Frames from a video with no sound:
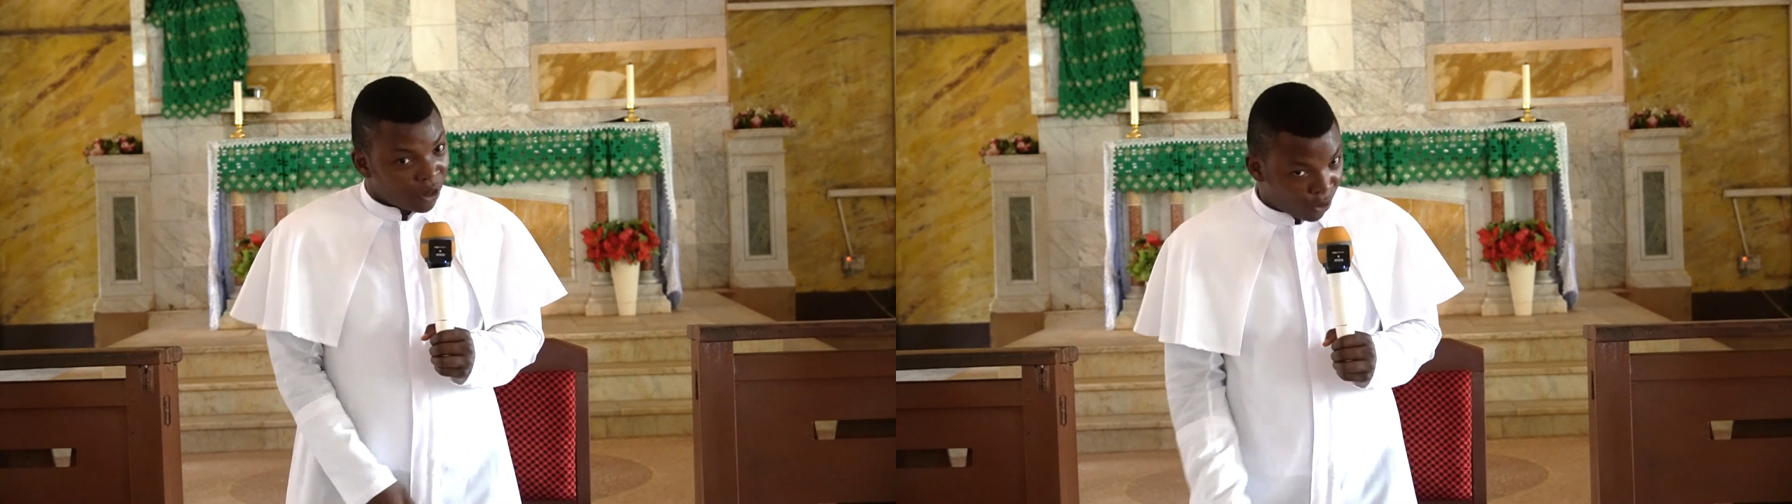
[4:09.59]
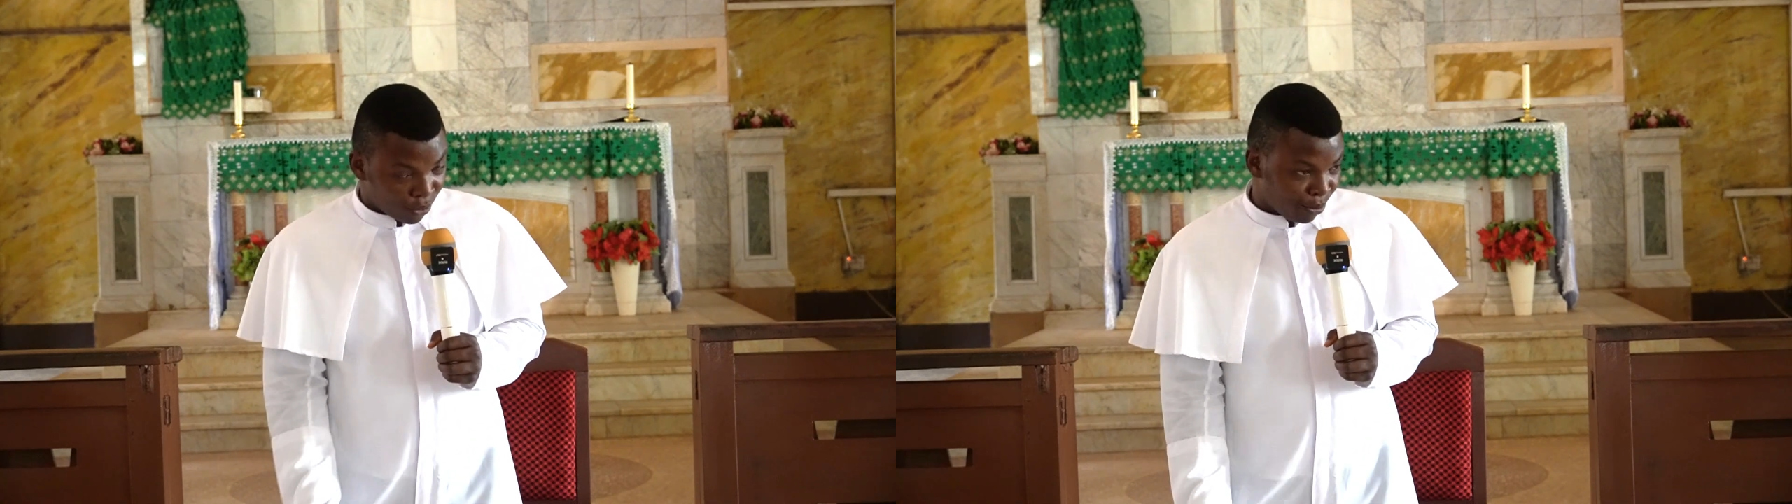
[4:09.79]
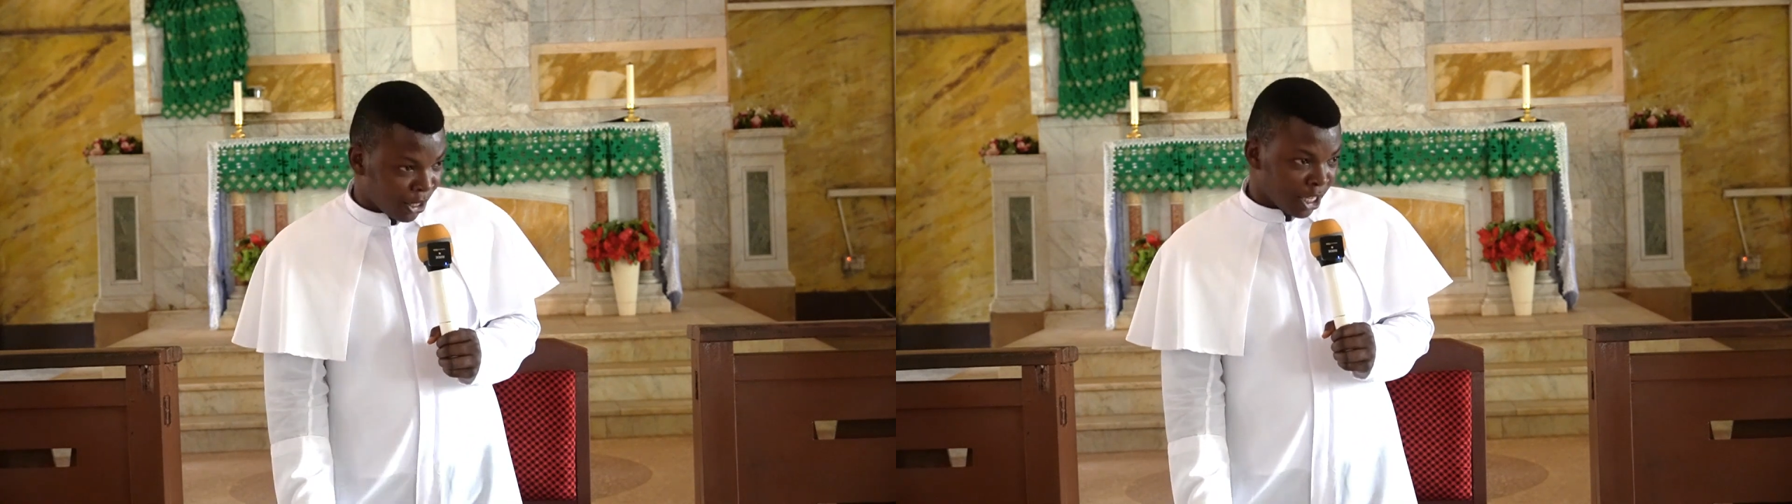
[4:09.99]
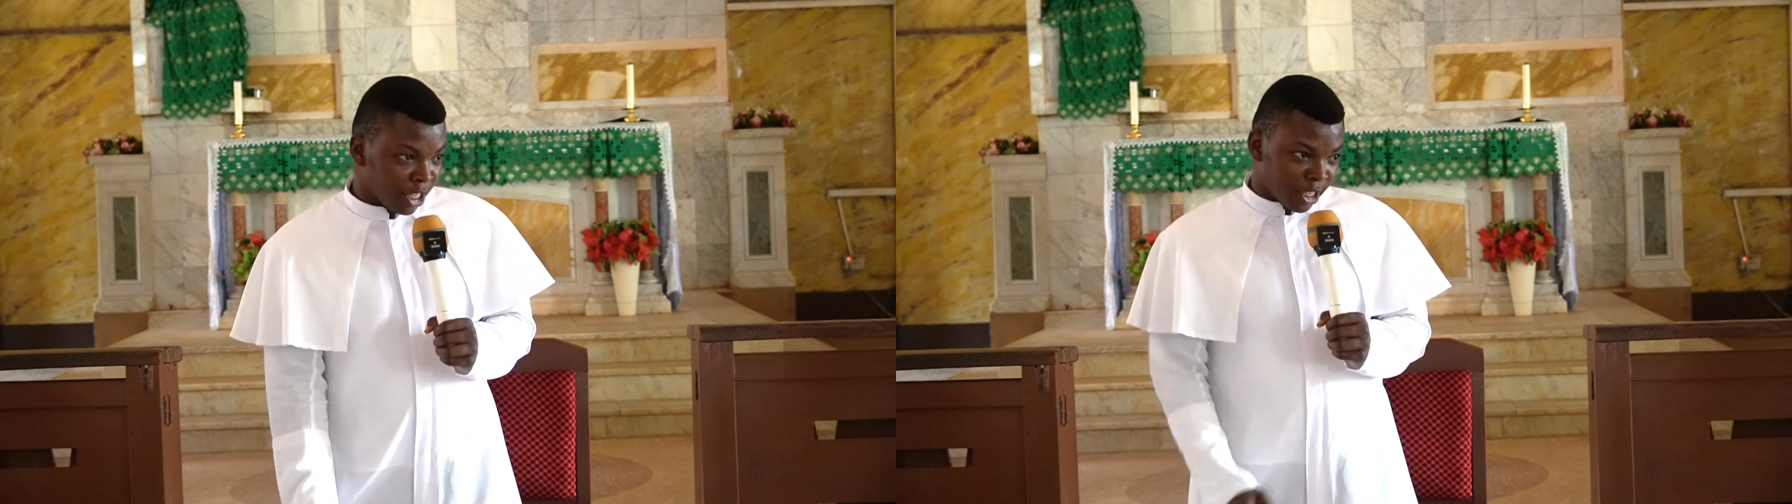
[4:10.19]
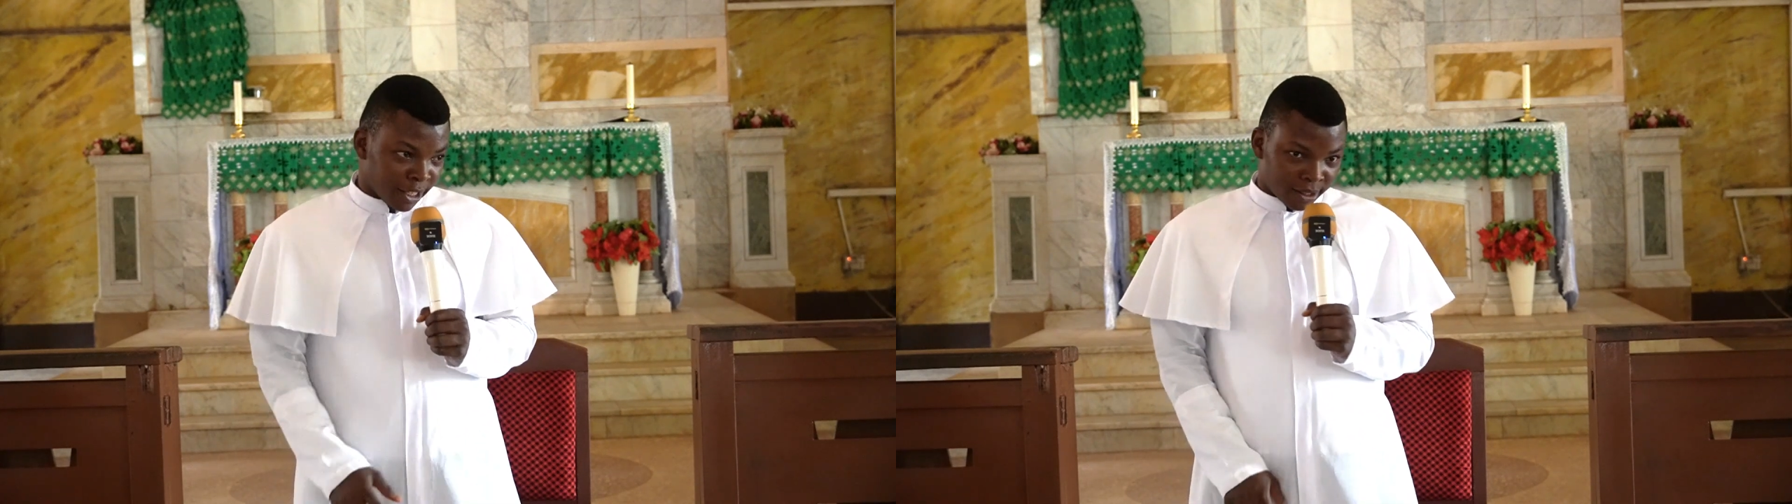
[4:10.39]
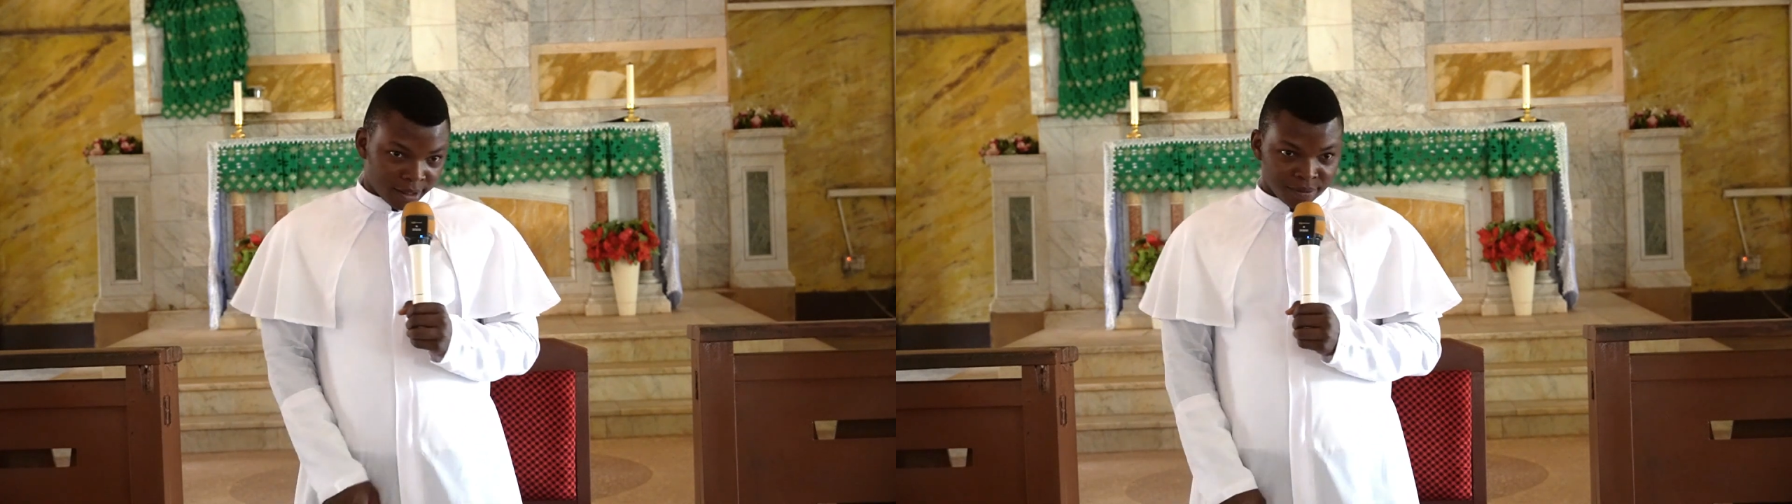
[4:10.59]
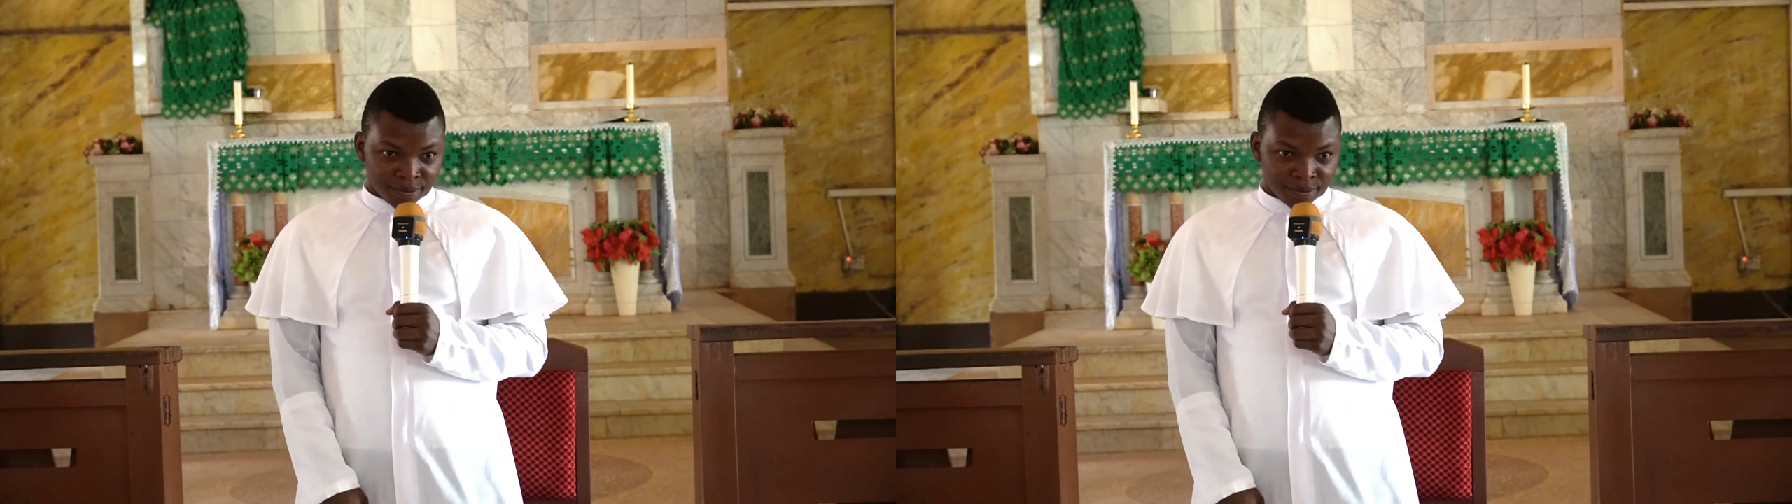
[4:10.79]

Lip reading: on beginning it.